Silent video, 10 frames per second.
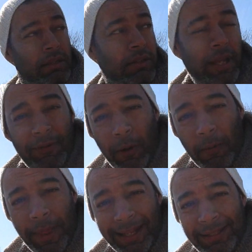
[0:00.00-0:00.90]
So there we
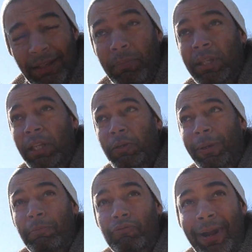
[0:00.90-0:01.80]
go. That's something that you
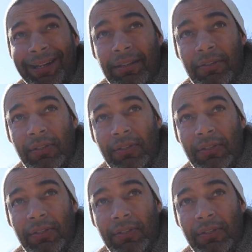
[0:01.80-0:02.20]
can practice,